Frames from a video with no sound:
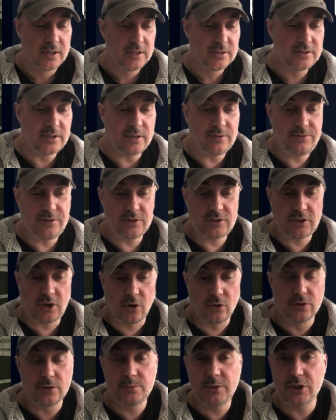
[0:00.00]
So if you
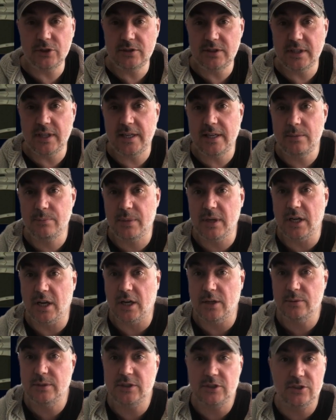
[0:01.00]
sign up using the link below,
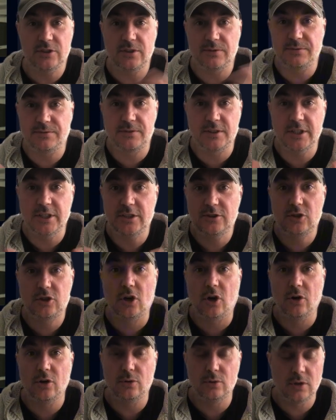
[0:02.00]
it's just a free
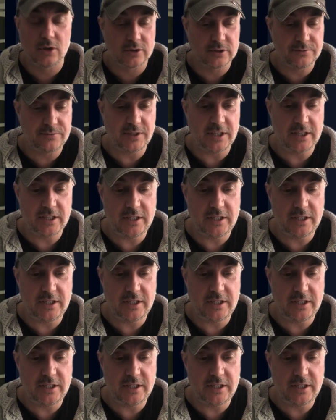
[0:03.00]
trial kind of thing,